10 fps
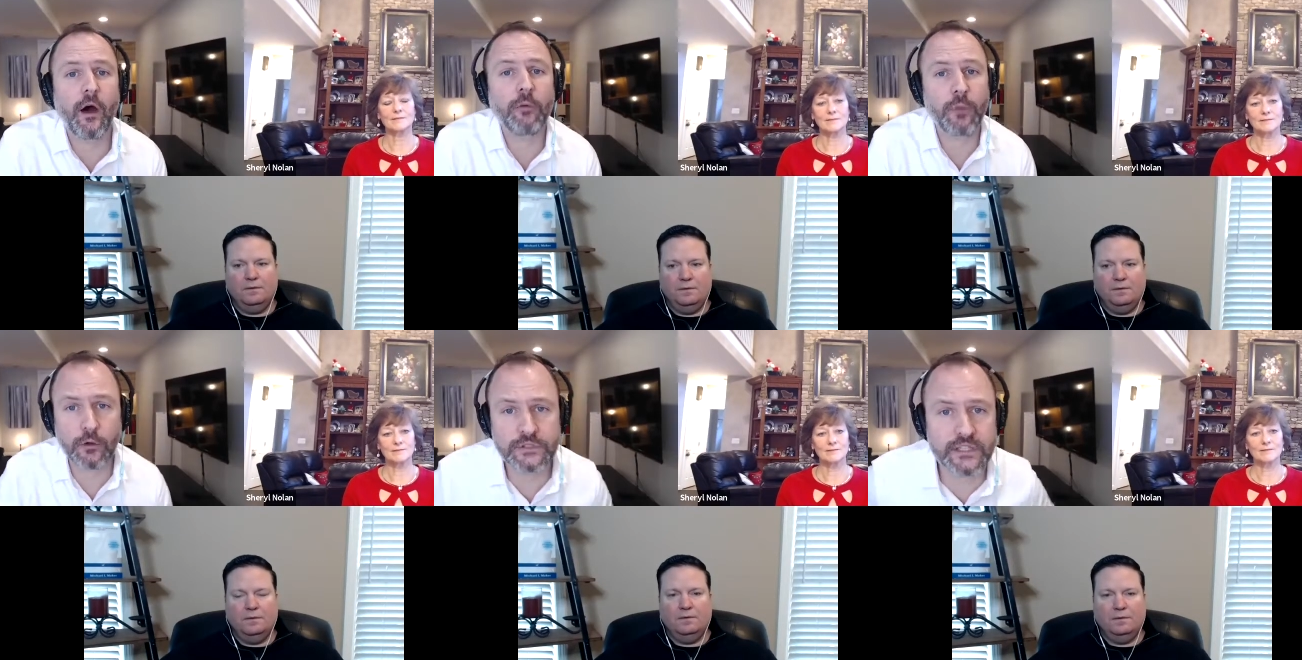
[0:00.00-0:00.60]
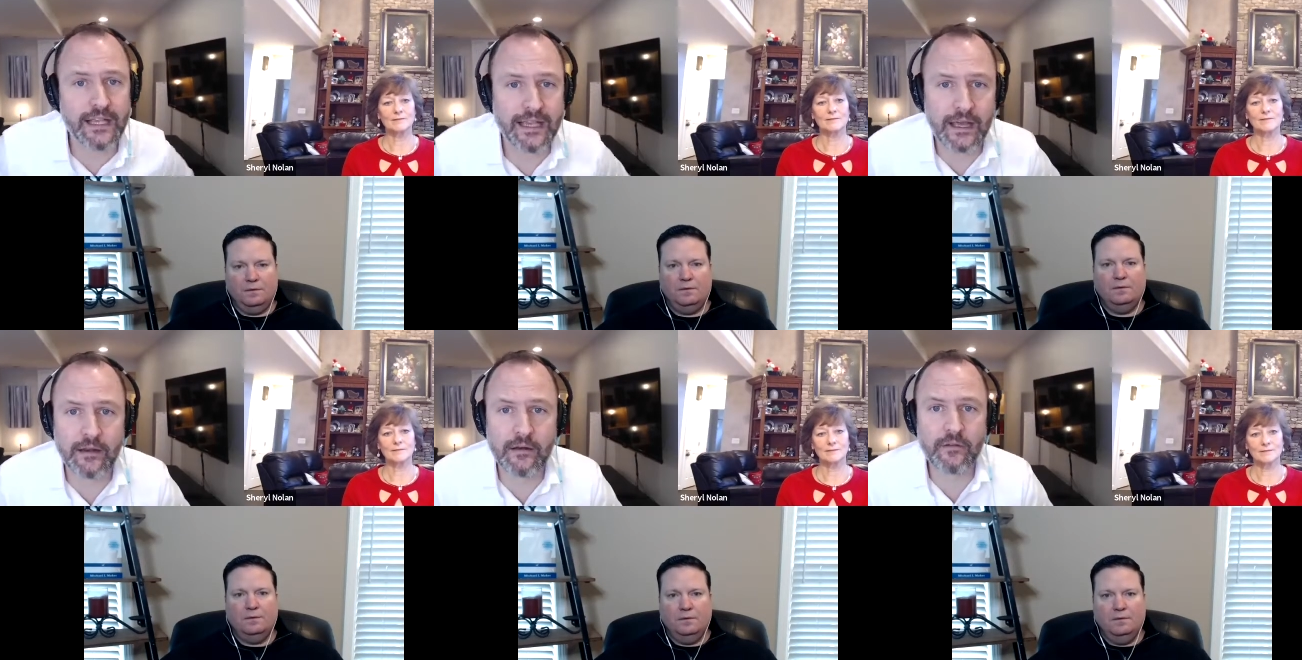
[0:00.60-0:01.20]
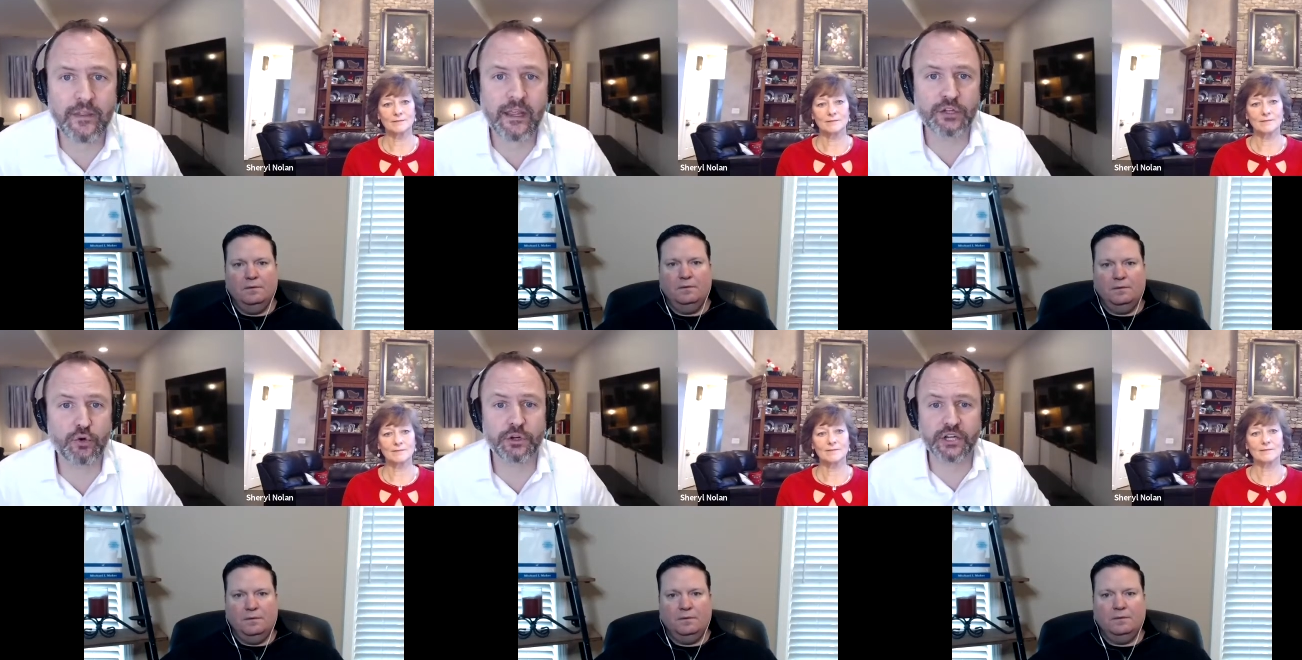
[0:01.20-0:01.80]
Speaker 1: home loans in the
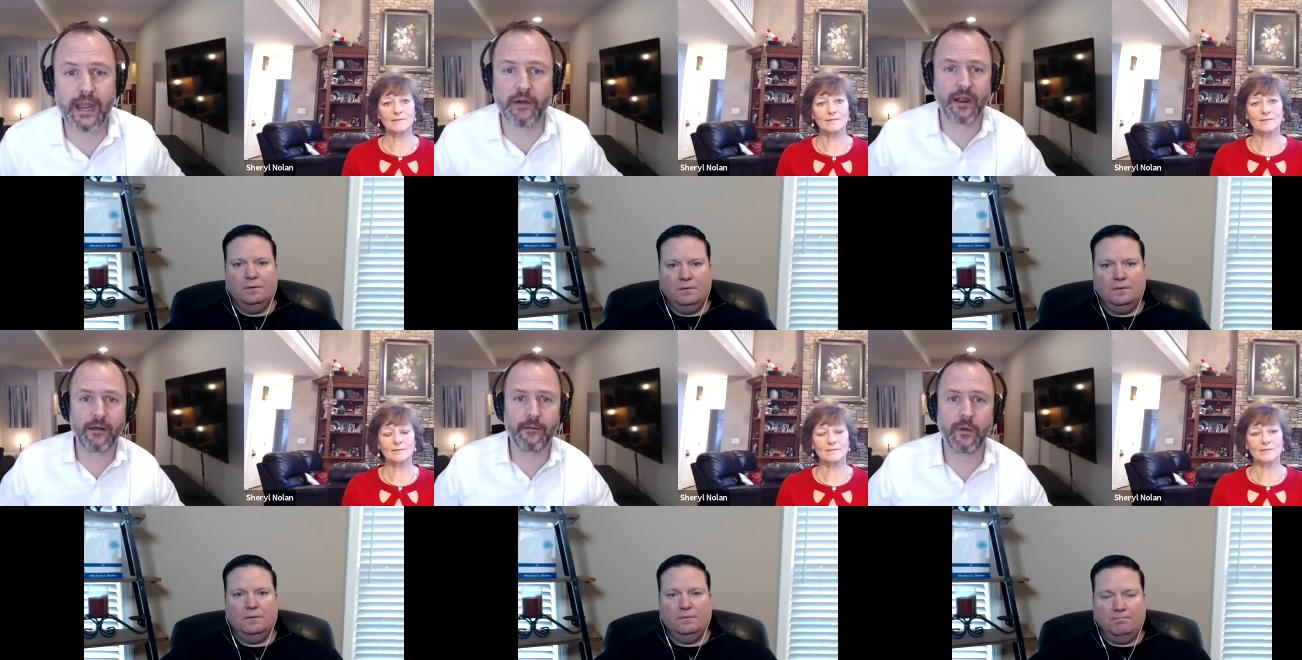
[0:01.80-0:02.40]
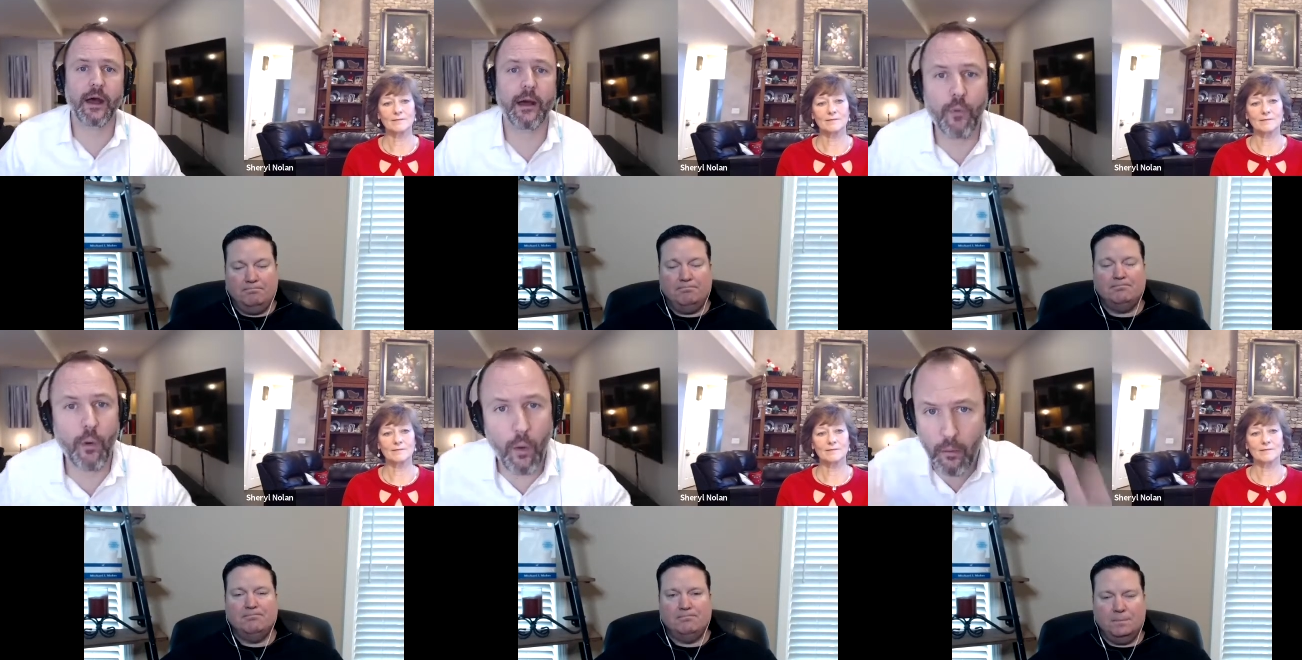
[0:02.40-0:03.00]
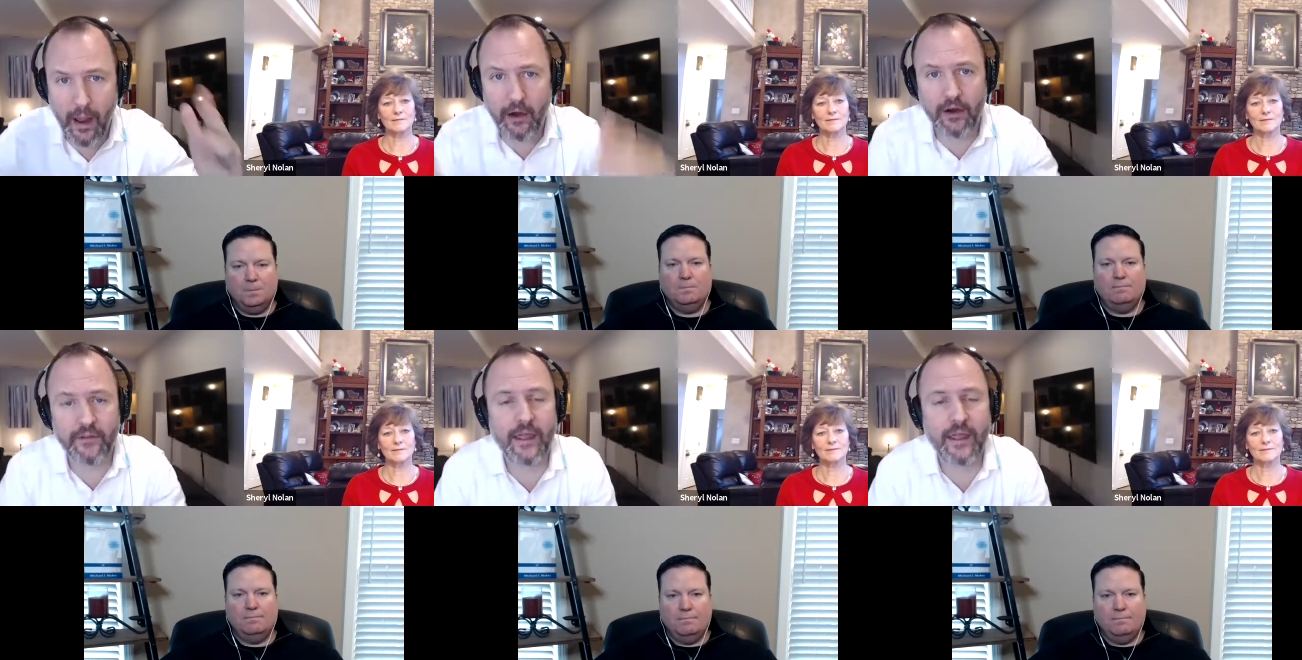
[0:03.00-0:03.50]
Georgia area, um, how can they